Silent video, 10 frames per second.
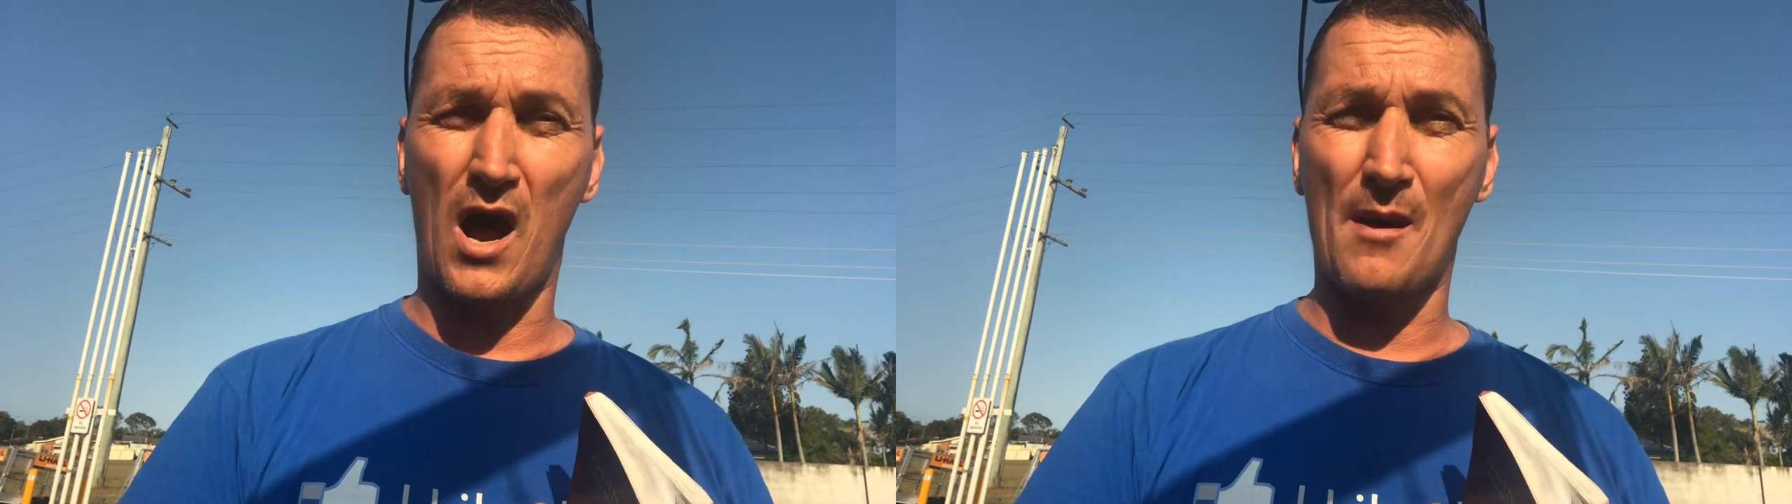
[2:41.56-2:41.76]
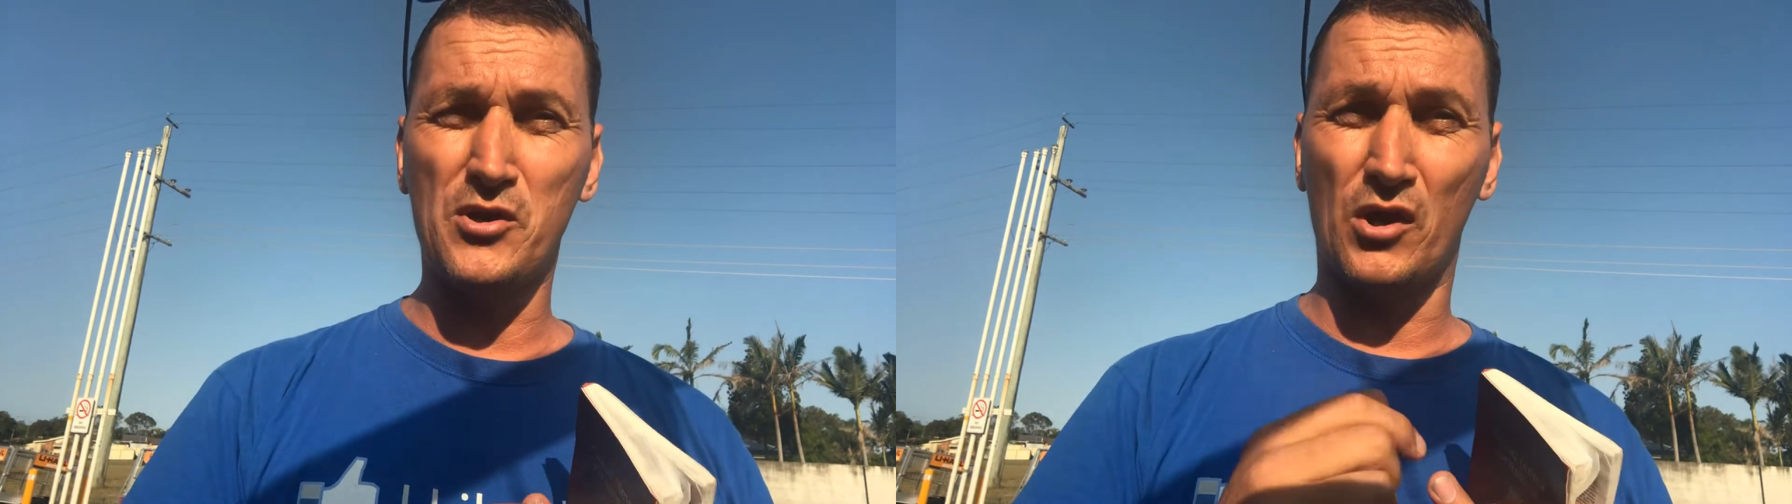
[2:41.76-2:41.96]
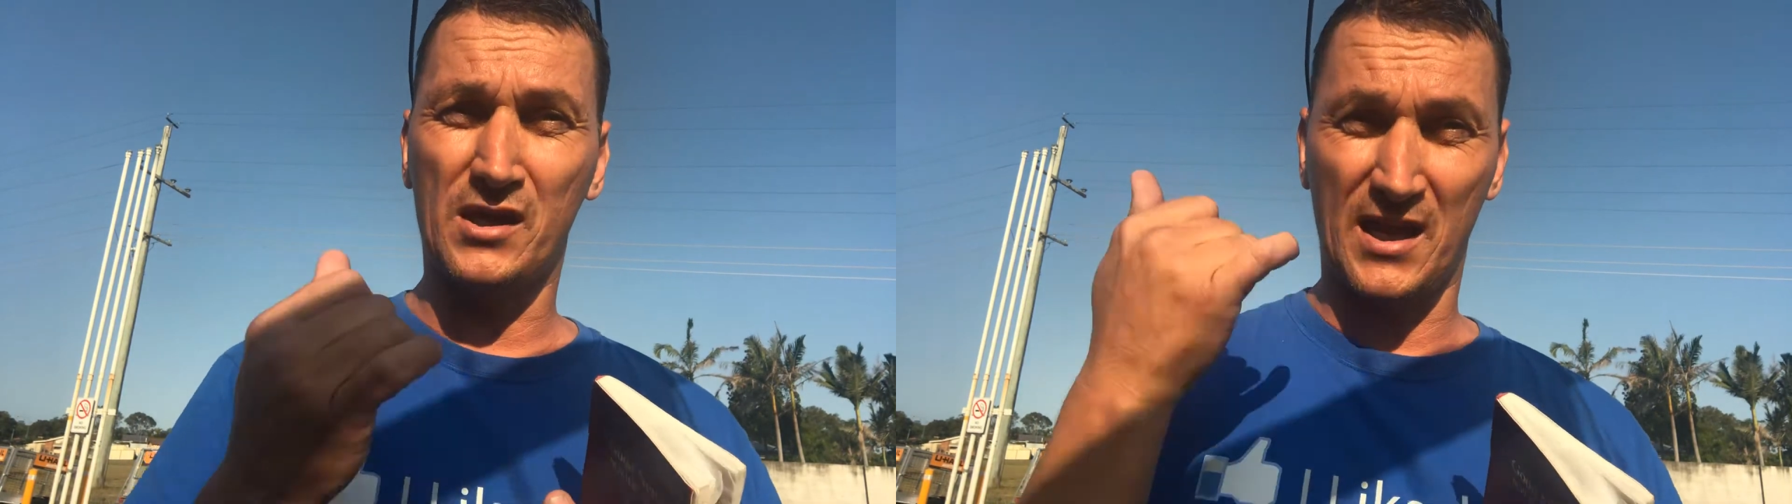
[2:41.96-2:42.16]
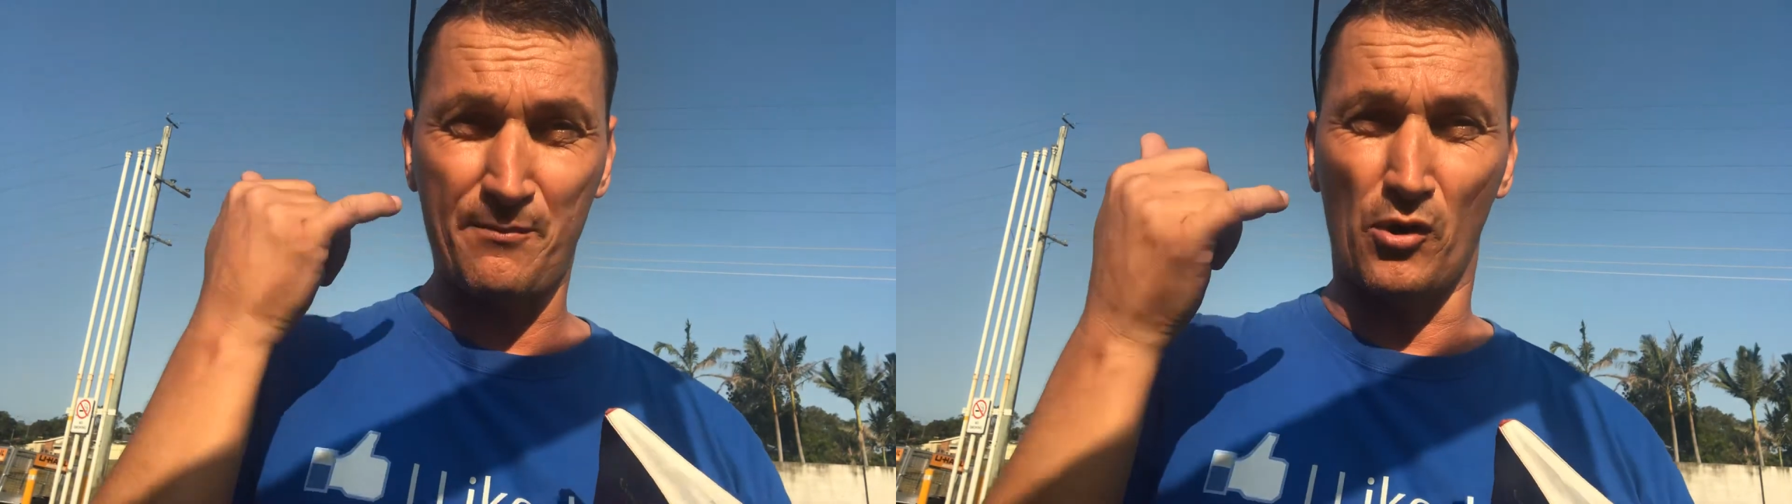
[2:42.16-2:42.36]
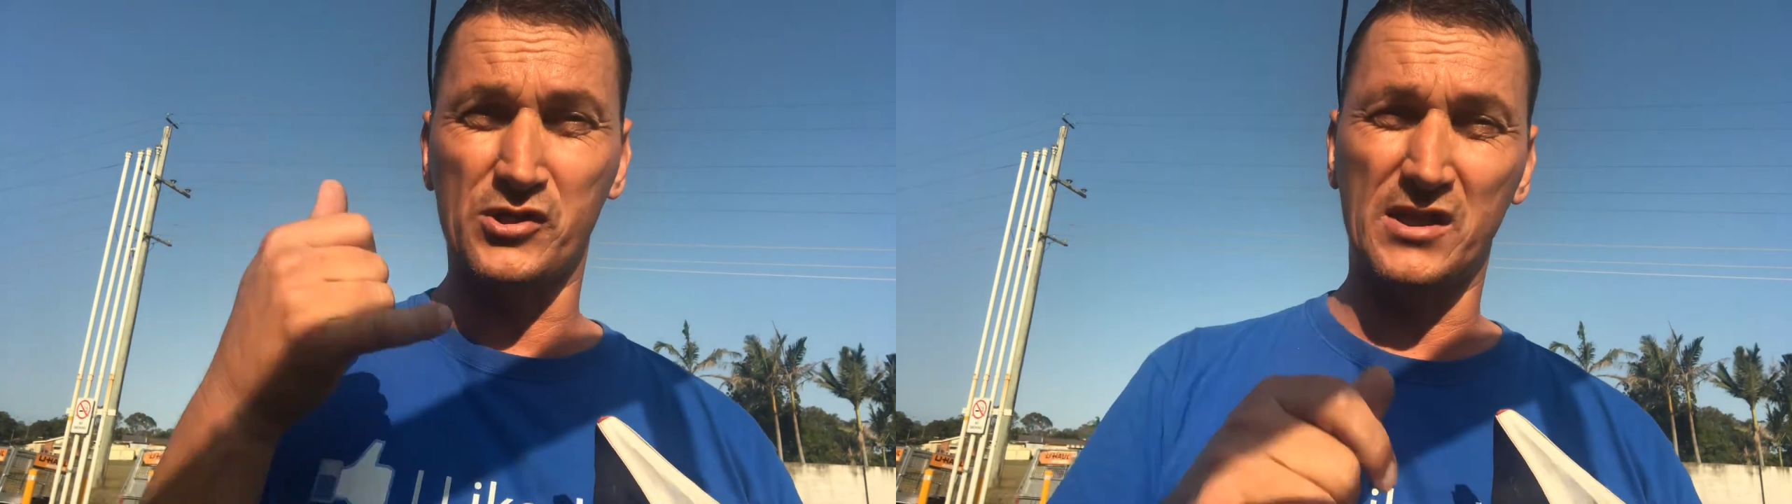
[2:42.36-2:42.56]
you know,
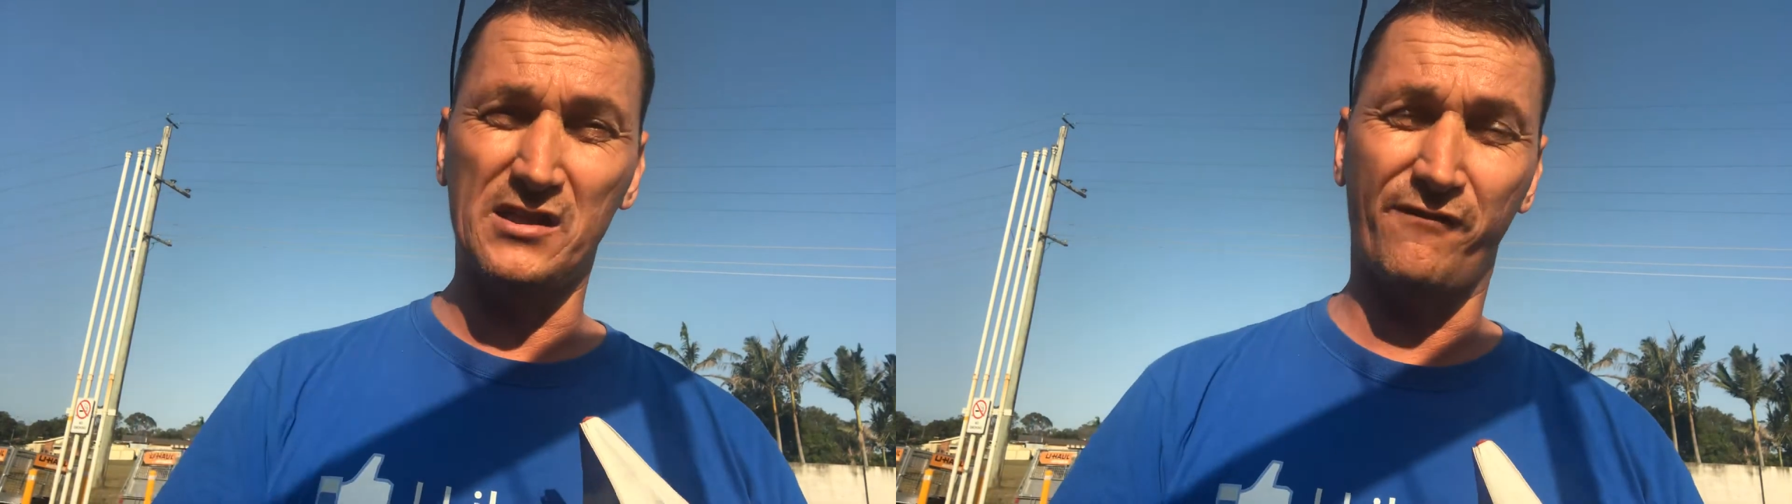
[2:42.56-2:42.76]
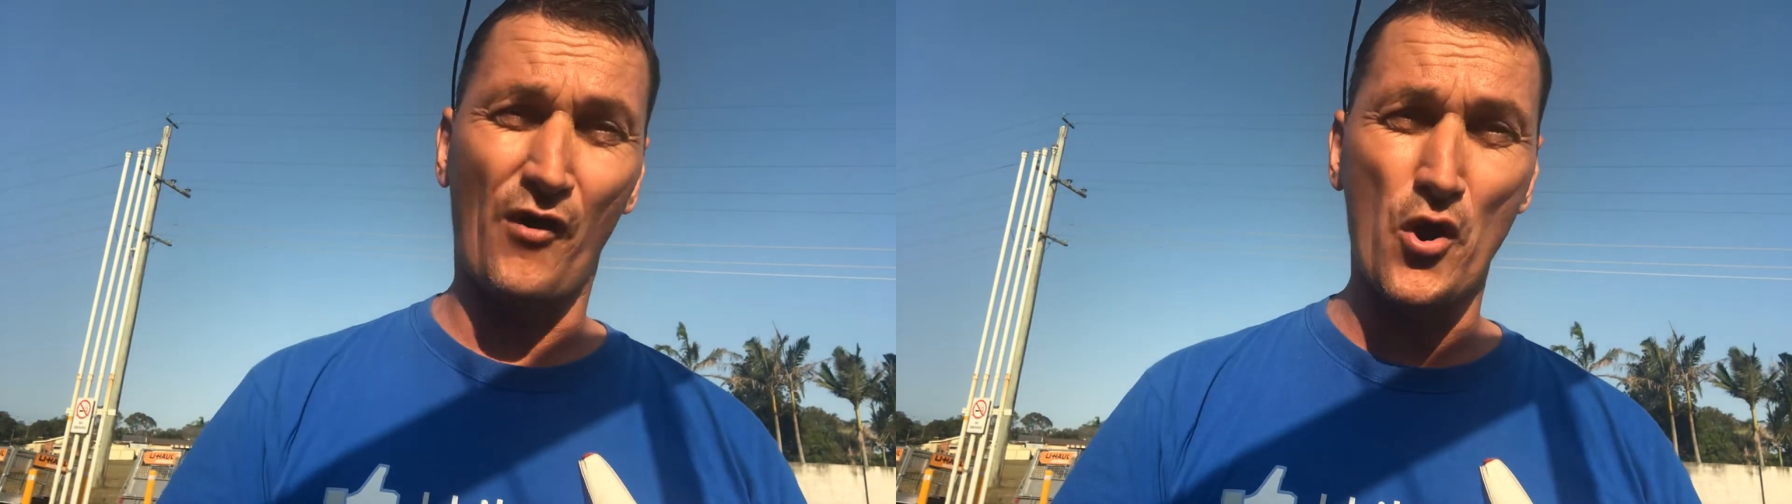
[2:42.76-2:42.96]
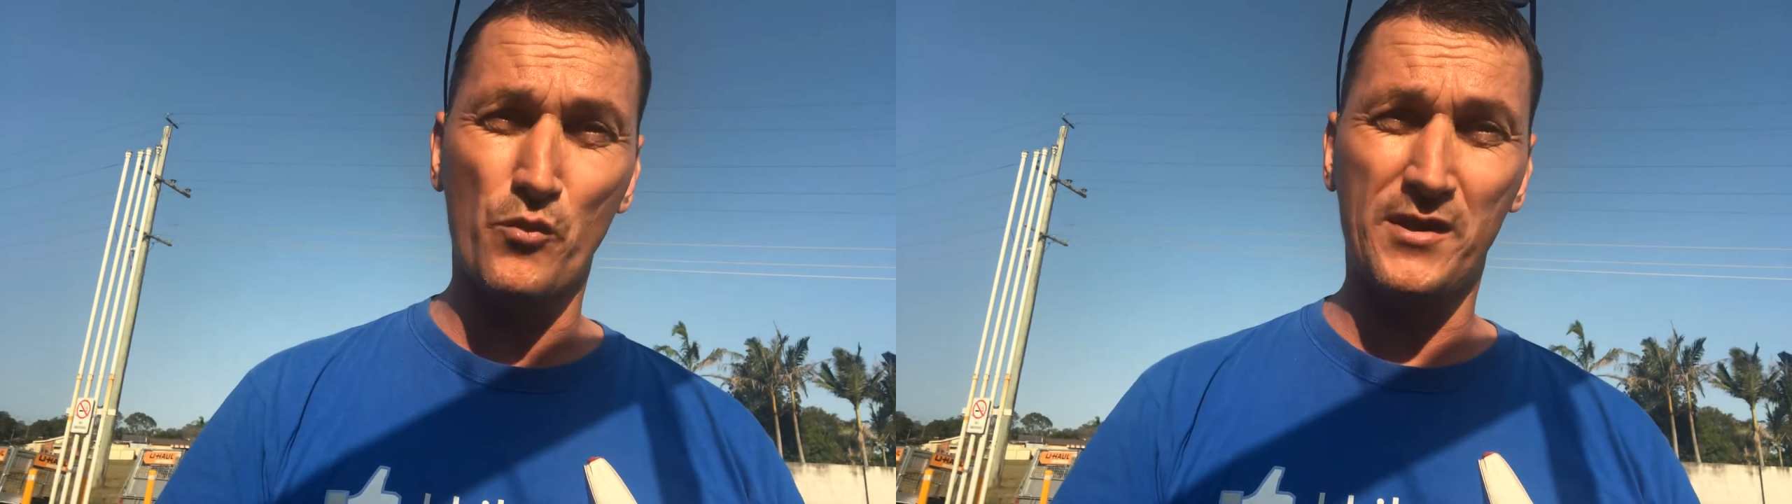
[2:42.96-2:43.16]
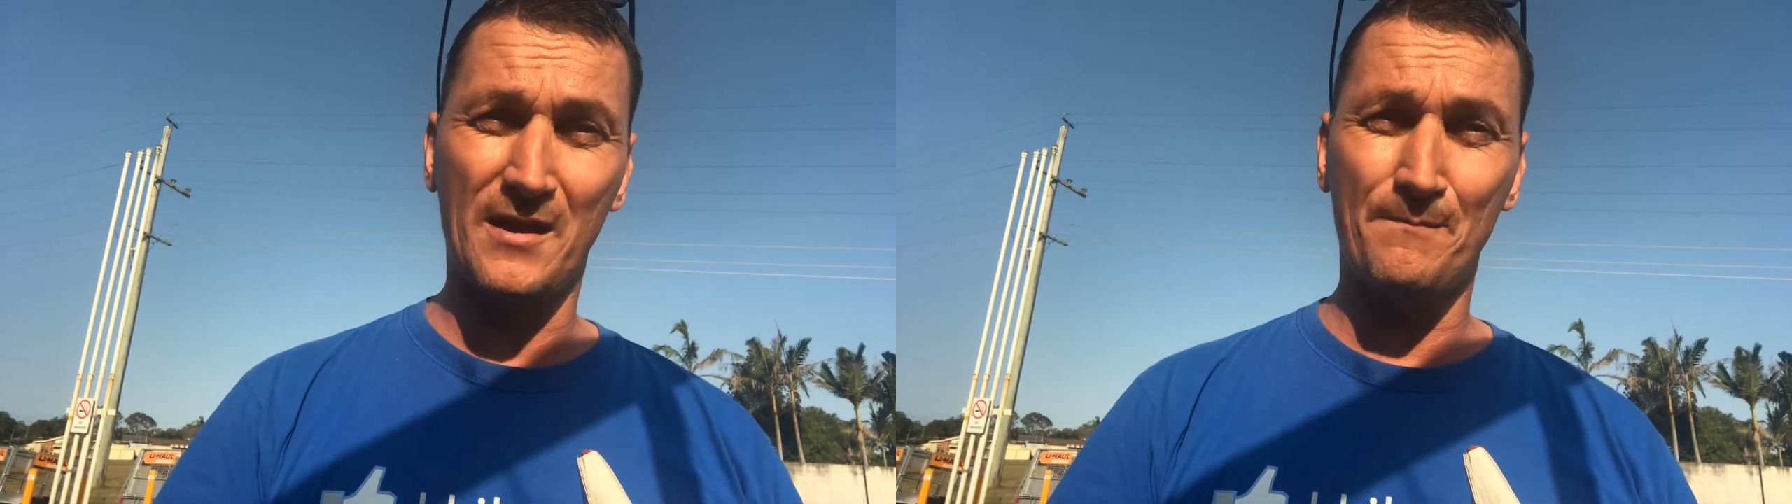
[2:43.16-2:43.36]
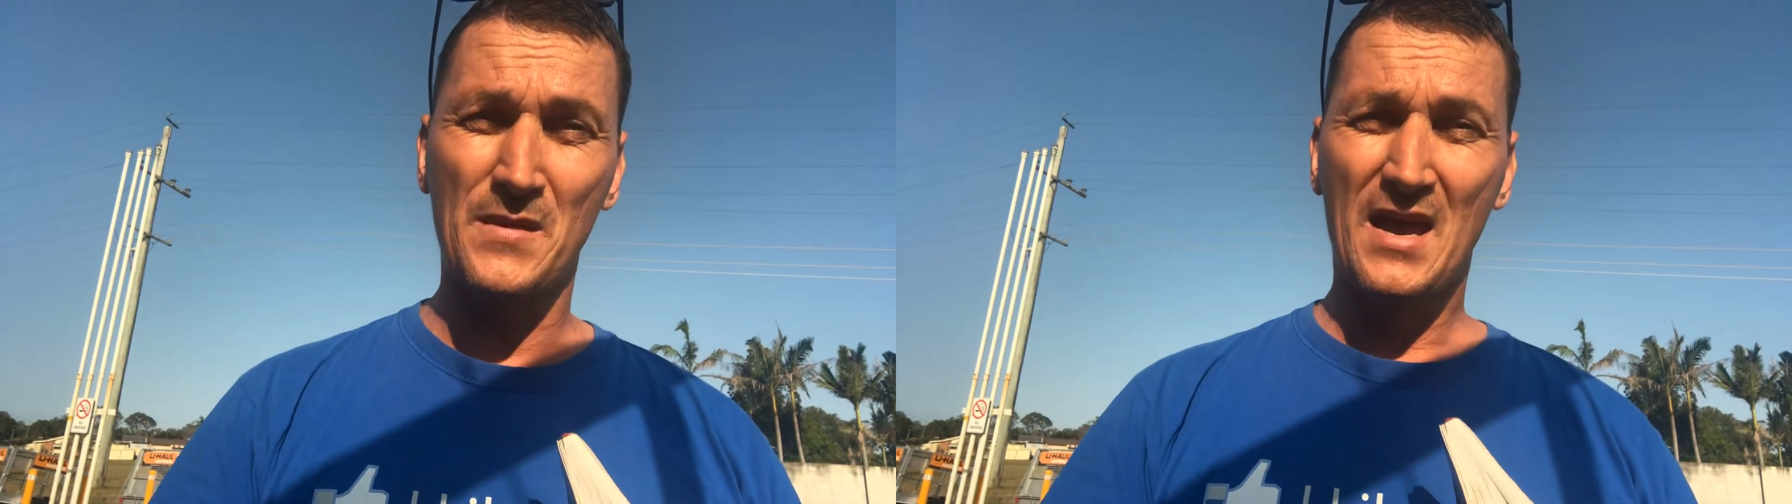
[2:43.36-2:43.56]
keep on in the phone with
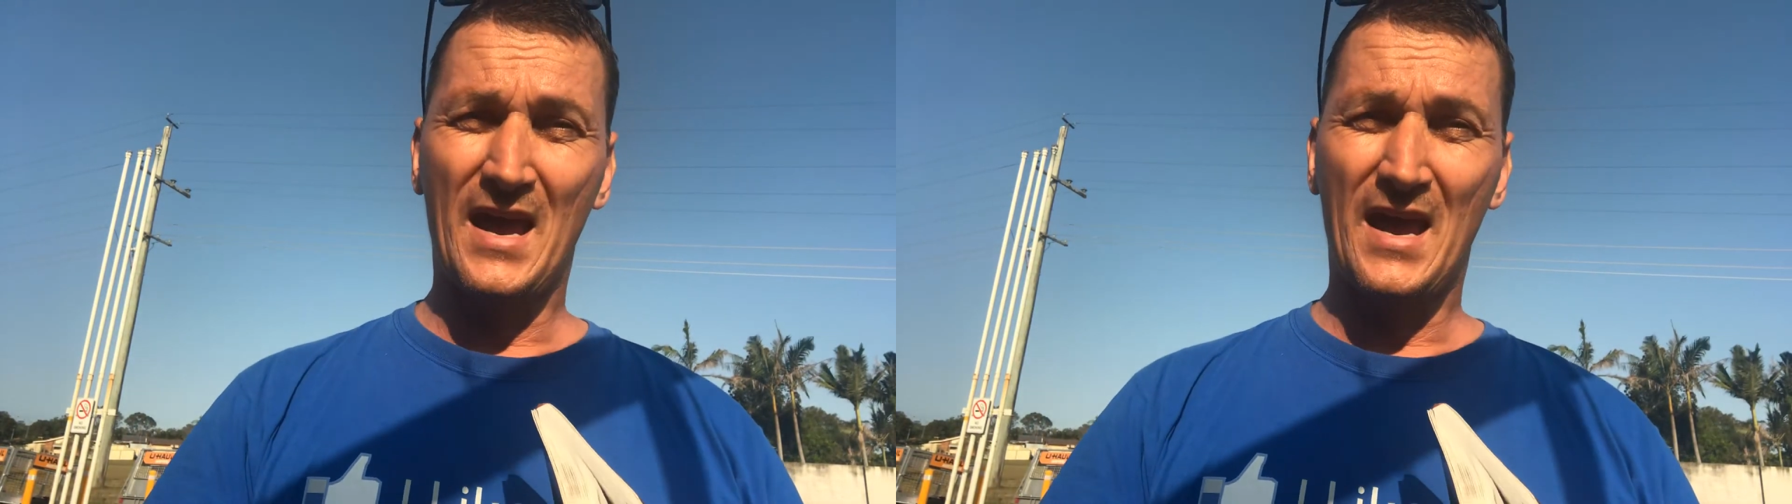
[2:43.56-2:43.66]
him,